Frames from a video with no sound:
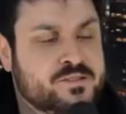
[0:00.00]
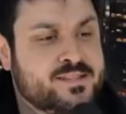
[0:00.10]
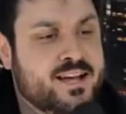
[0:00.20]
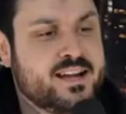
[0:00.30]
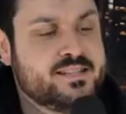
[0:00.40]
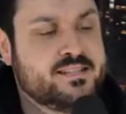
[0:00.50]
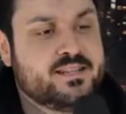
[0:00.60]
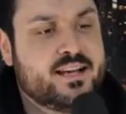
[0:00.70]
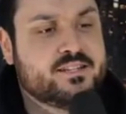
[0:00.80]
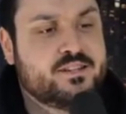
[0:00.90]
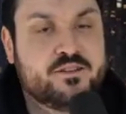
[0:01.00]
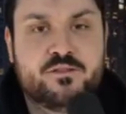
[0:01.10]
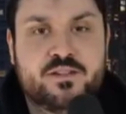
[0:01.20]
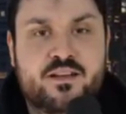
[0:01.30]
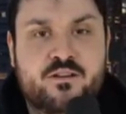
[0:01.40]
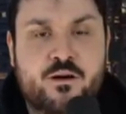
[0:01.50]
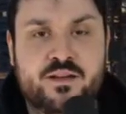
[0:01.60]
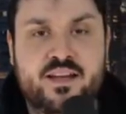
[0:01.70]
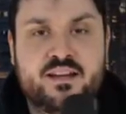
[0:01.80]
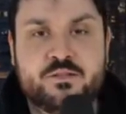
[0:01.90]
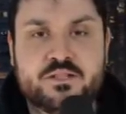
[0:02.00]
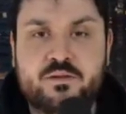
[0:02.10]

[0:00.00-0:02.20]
jokes aside, this is actually really complicated to